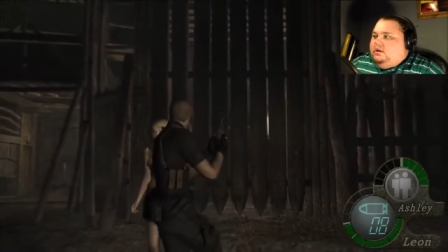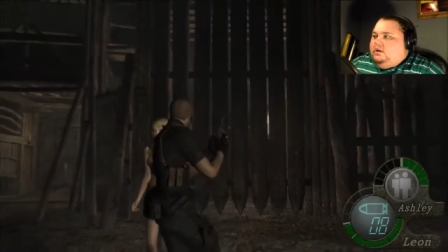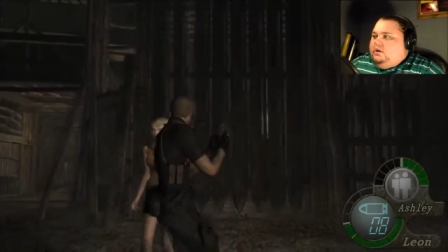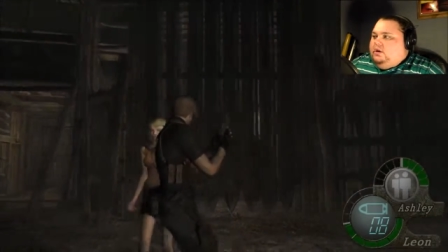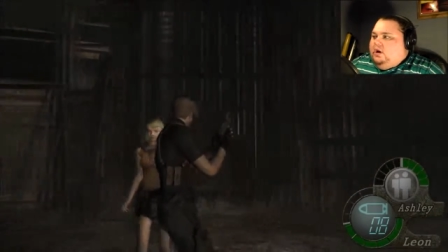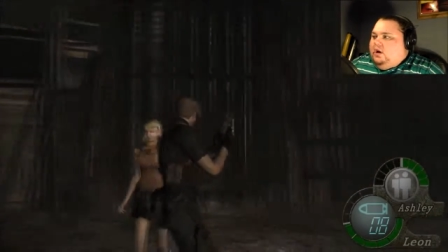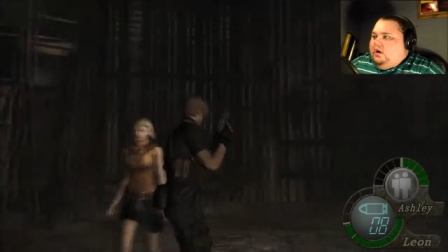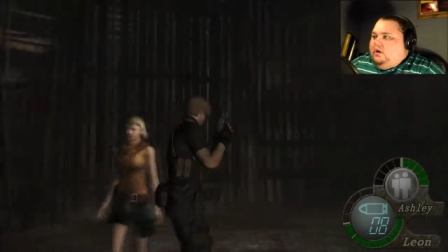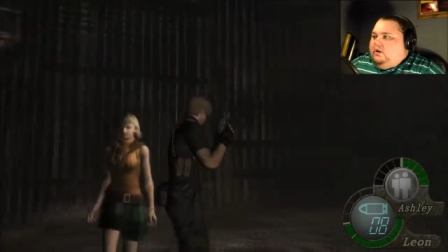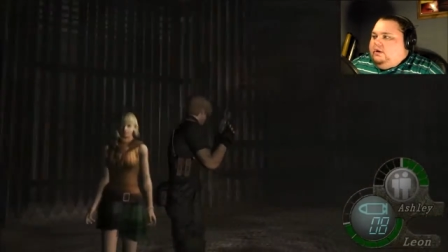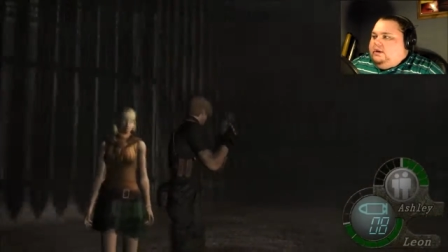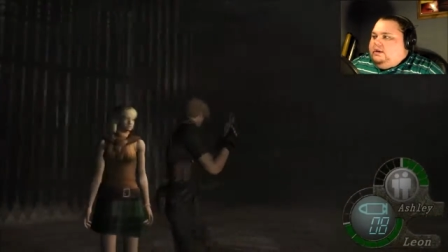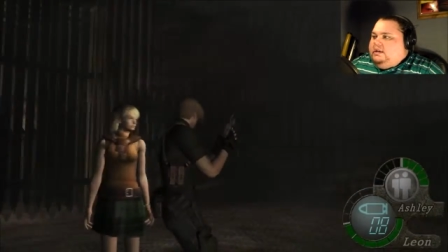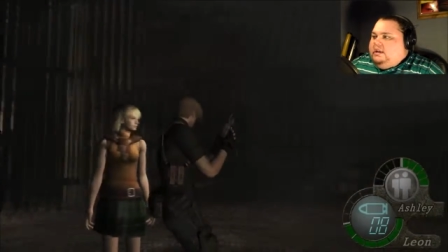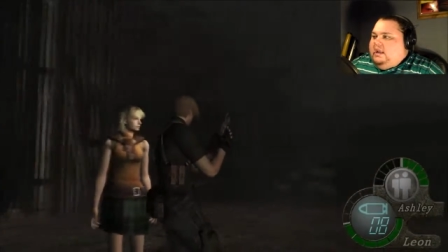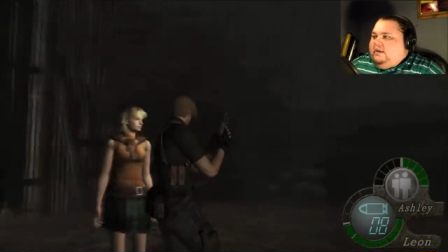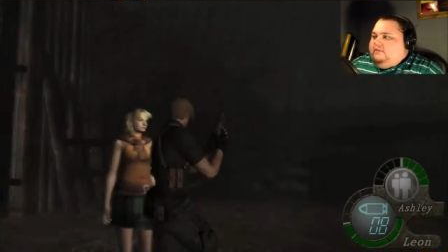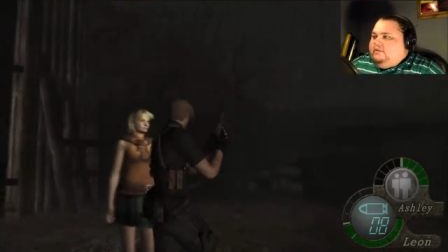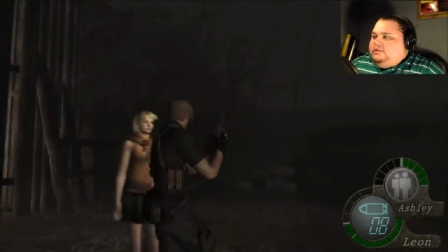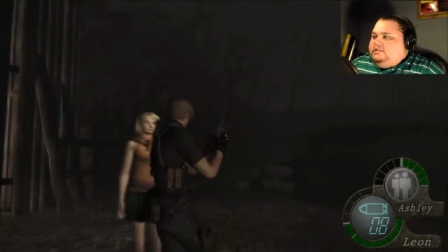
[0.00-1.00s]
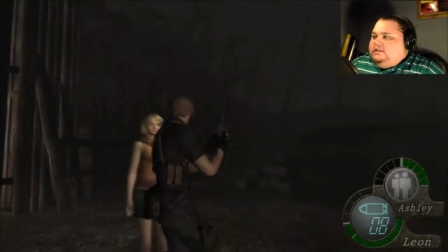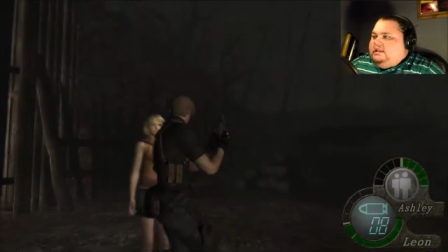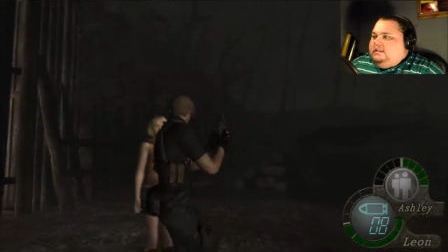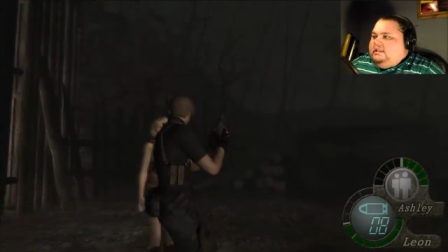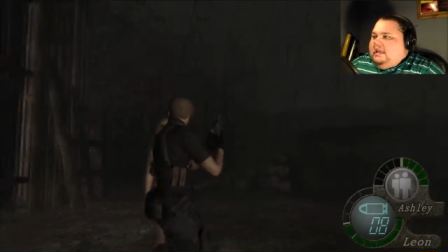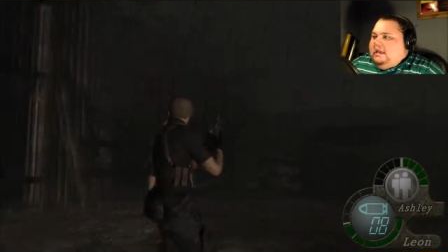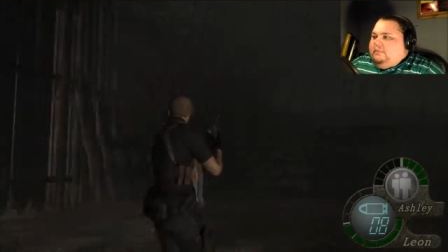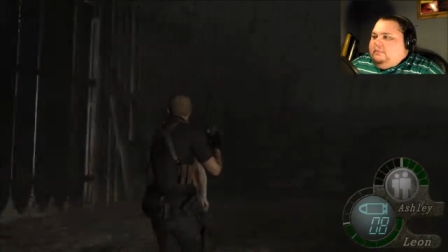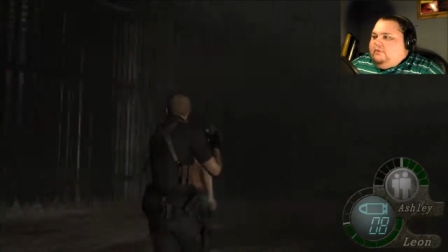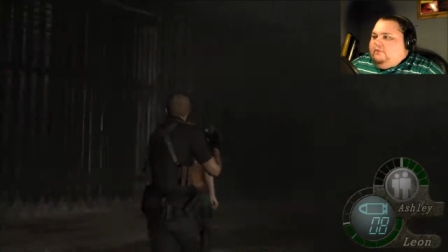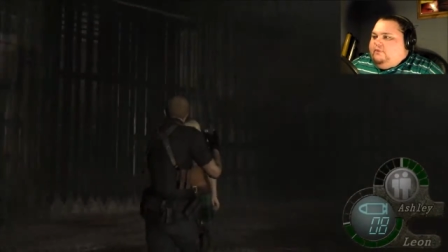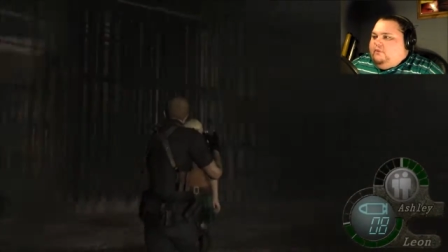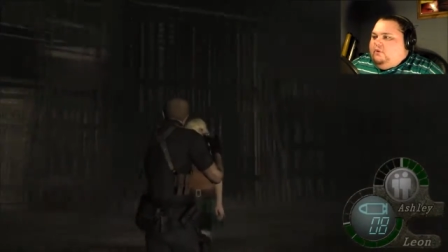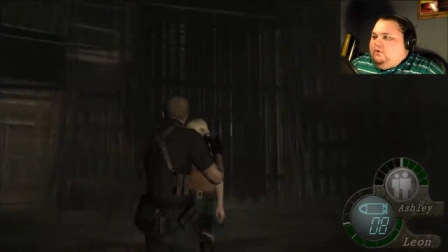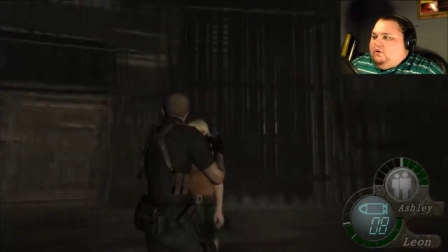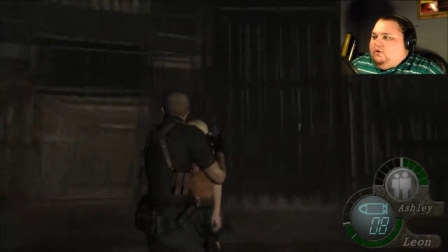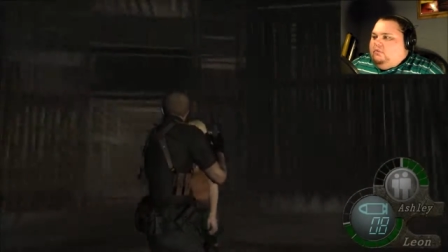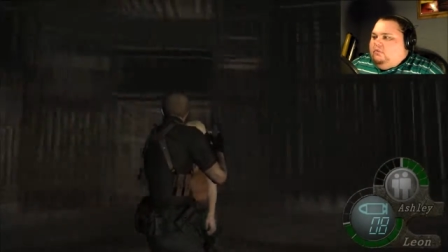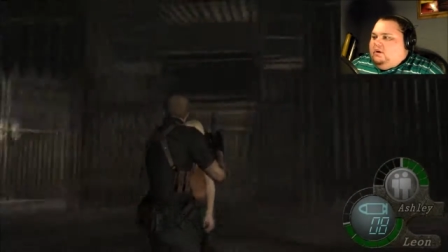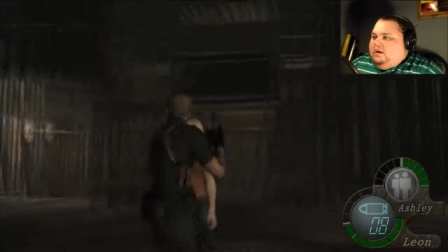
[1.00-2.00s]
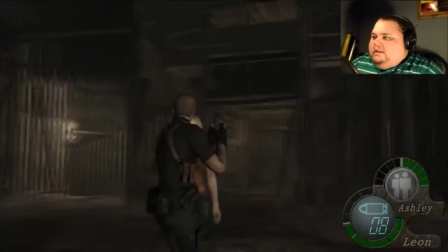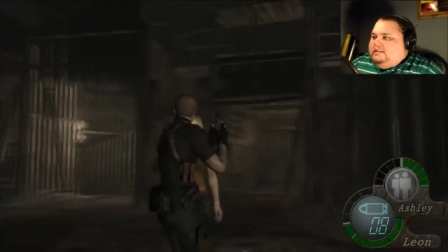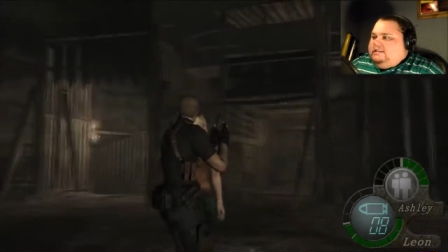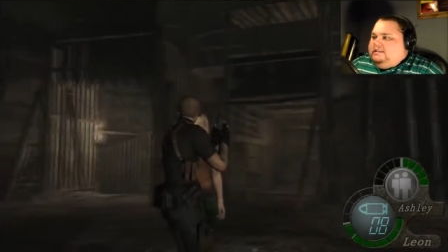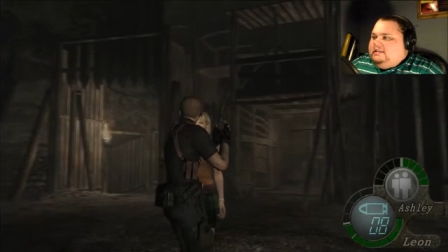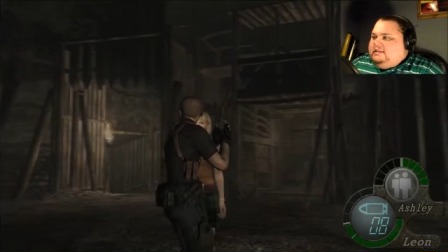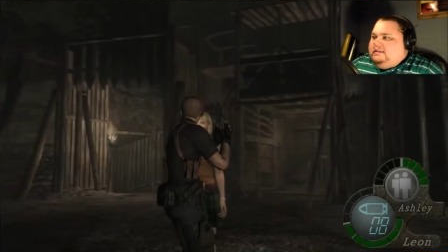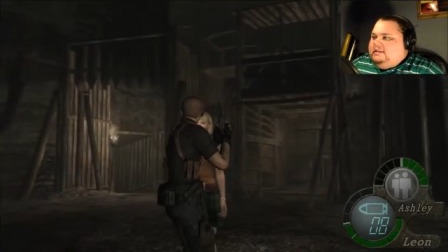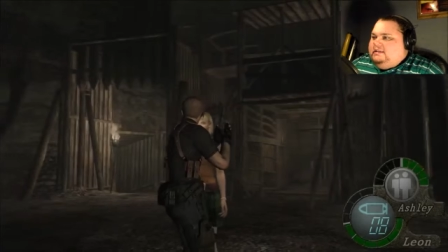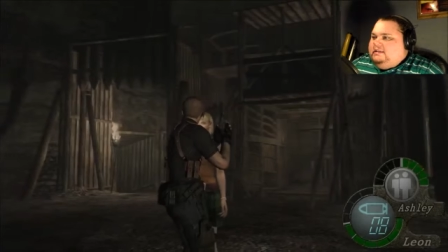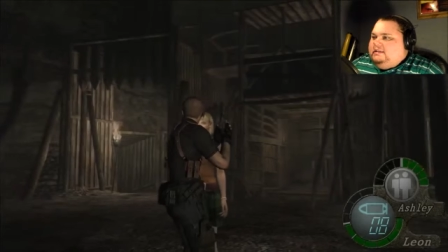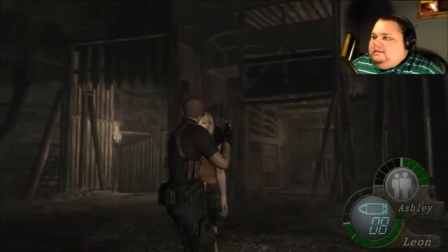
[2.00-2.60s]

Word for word: No, it never did that before. What?